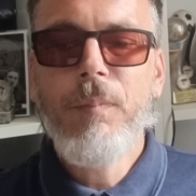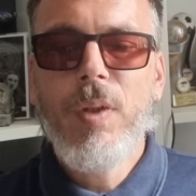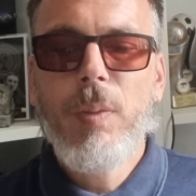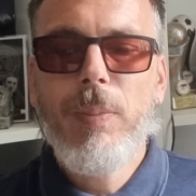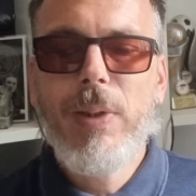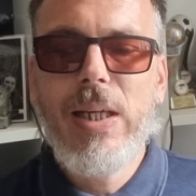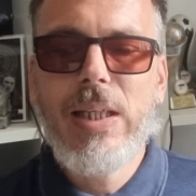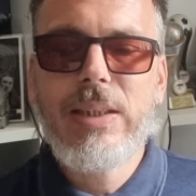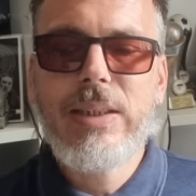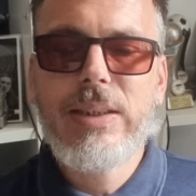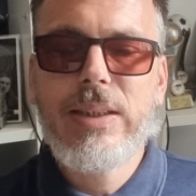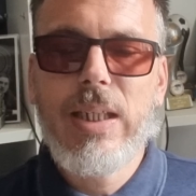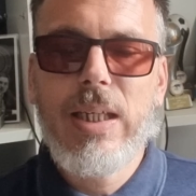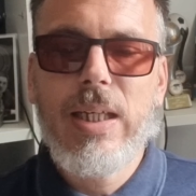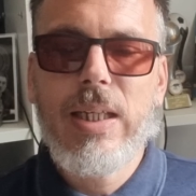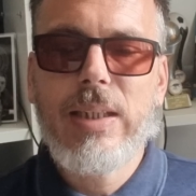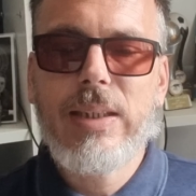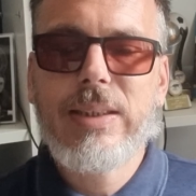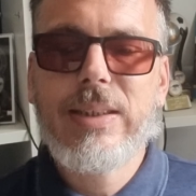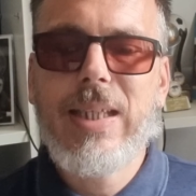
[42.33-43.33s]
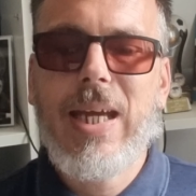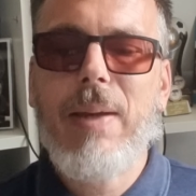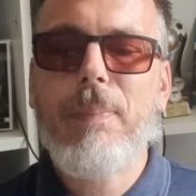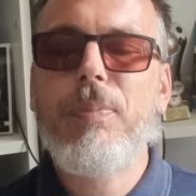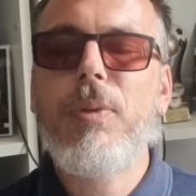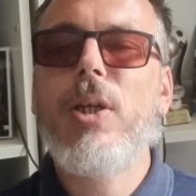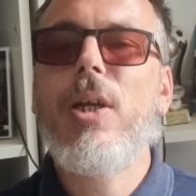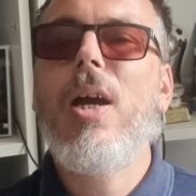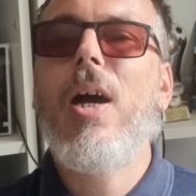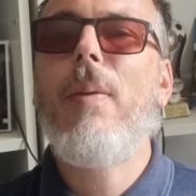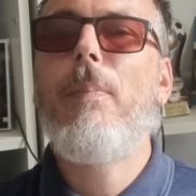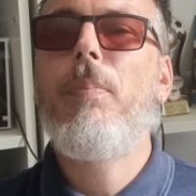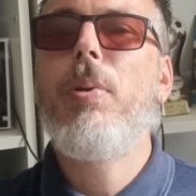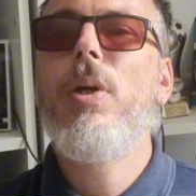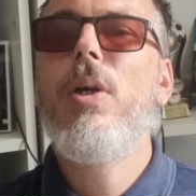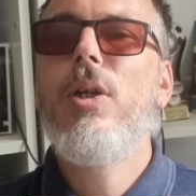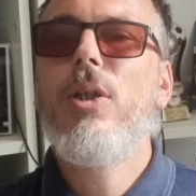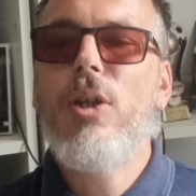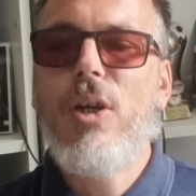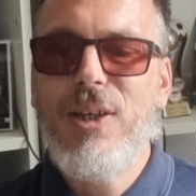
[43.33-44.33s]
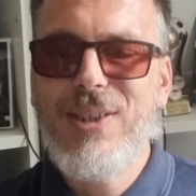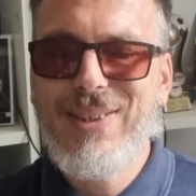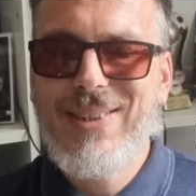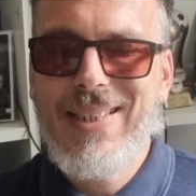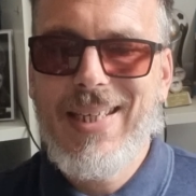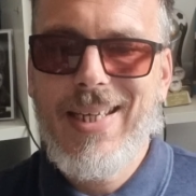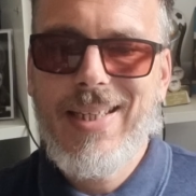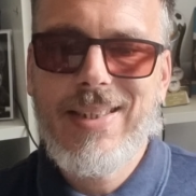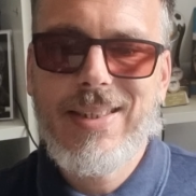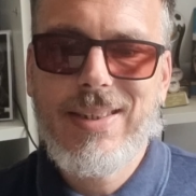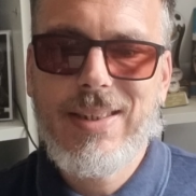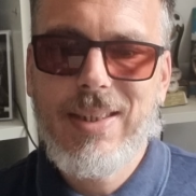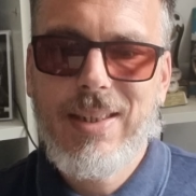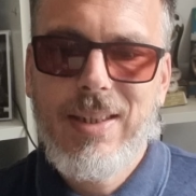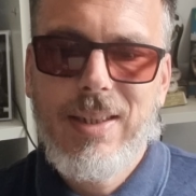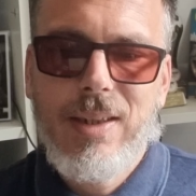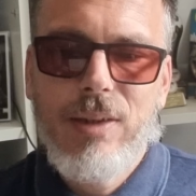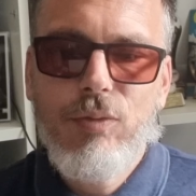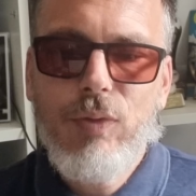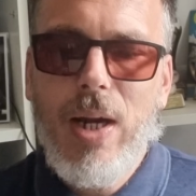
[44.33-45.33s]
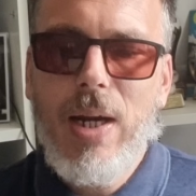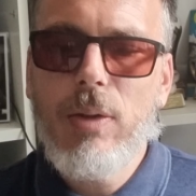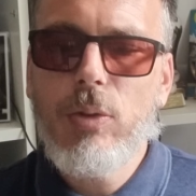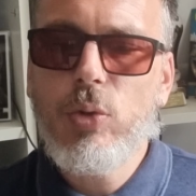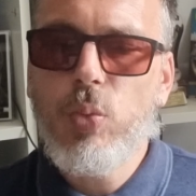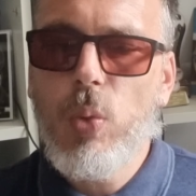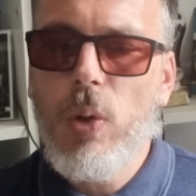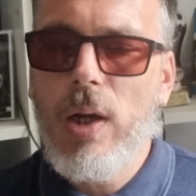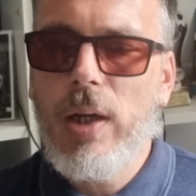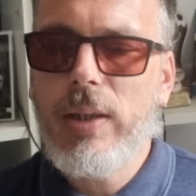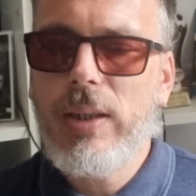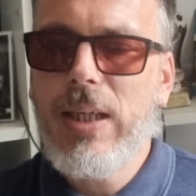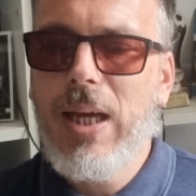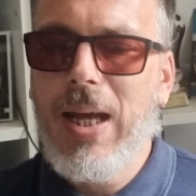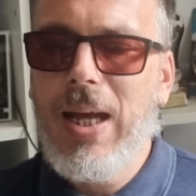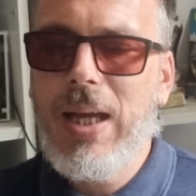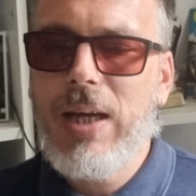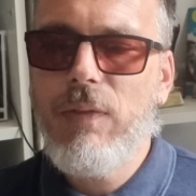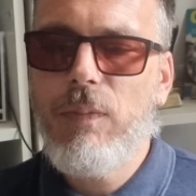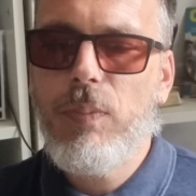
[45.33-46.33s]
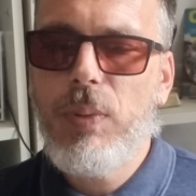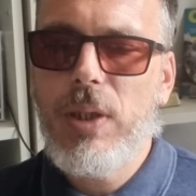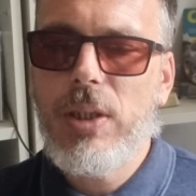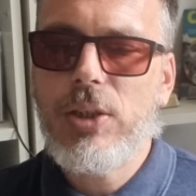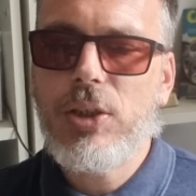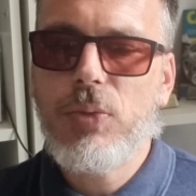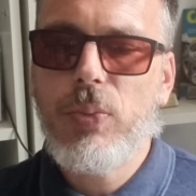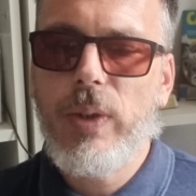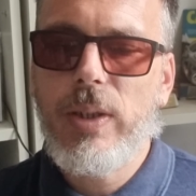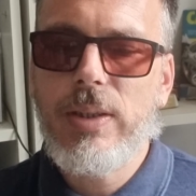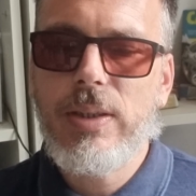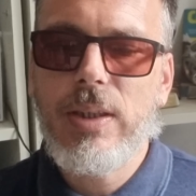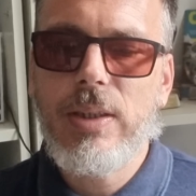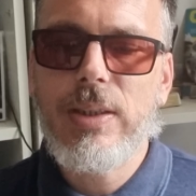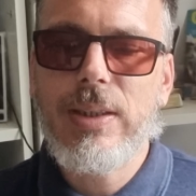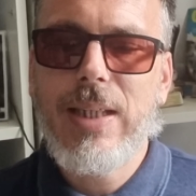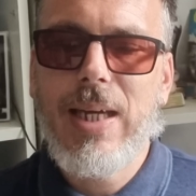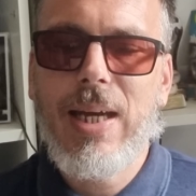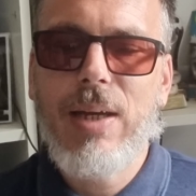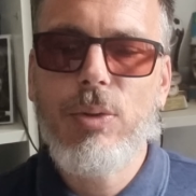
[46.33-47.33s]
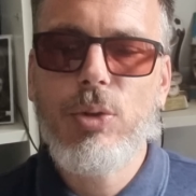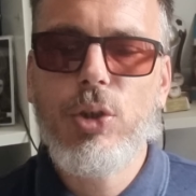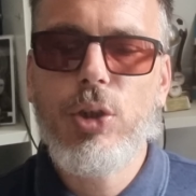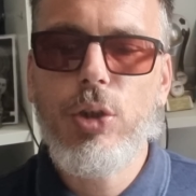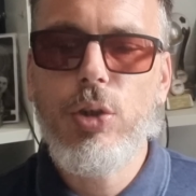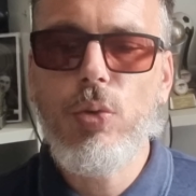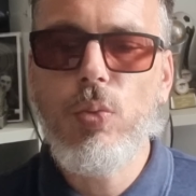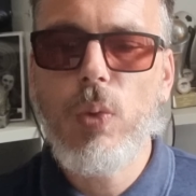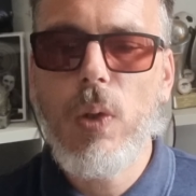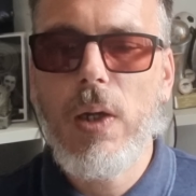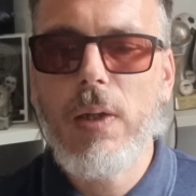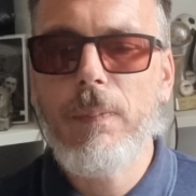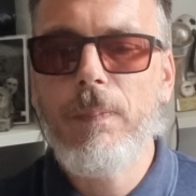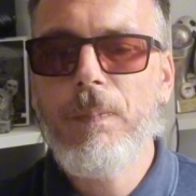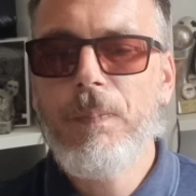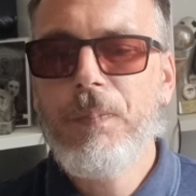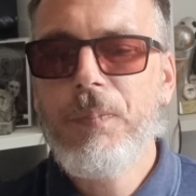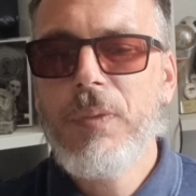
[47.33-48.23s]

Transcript: But let's set up the cup context. Round 1, Cardiff beat Swindon Town 2-1.